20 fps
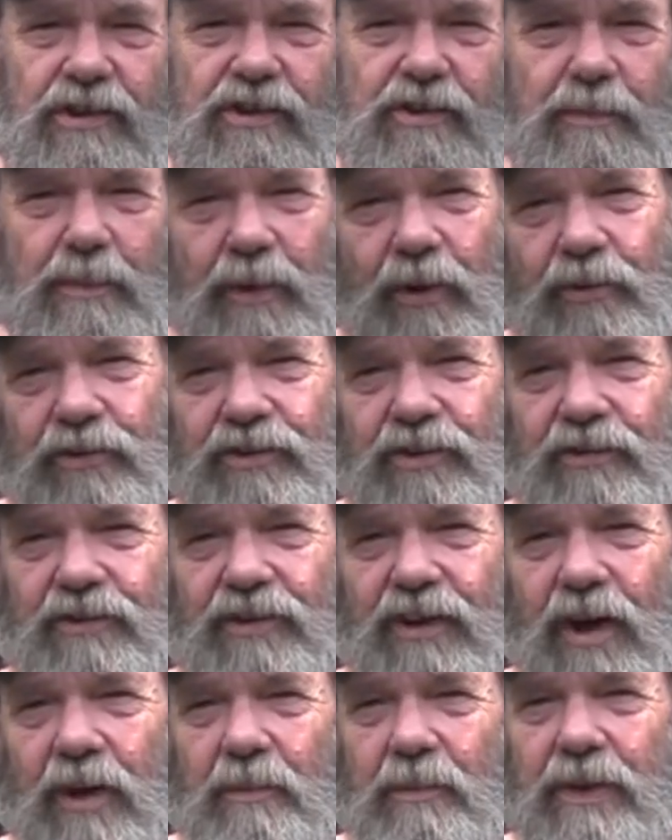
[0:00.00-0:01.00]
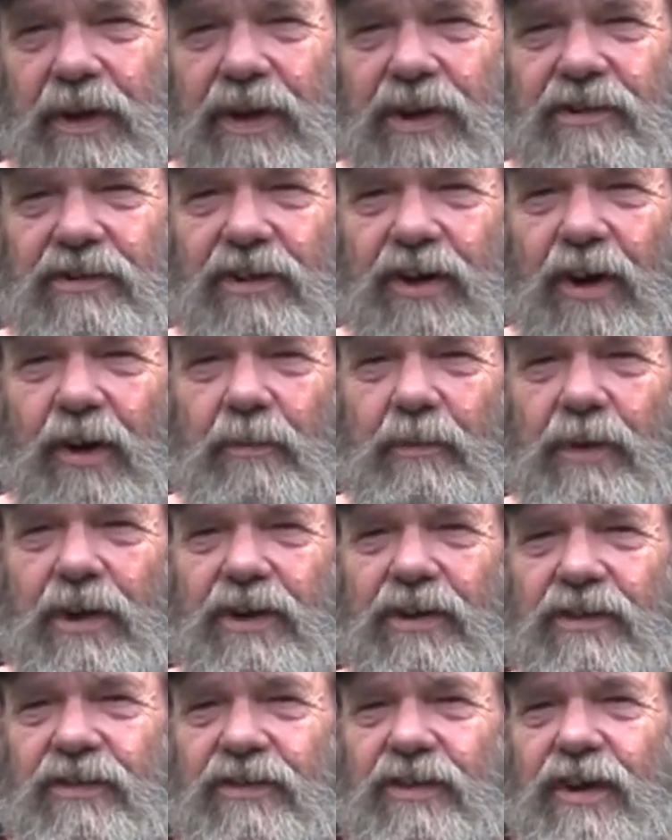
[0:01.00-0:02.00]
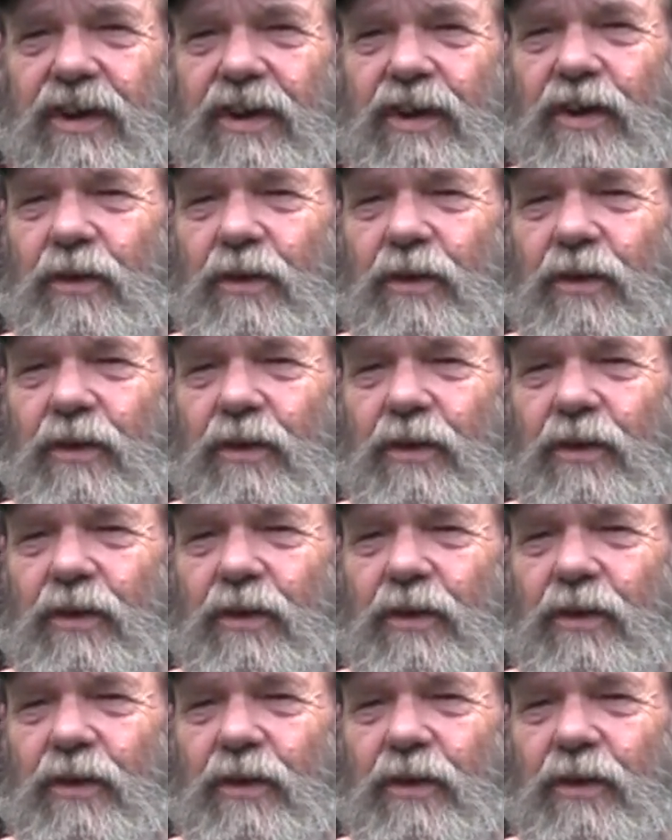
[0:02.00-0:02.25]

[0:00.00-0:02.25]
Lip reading: explosives on pigs here, because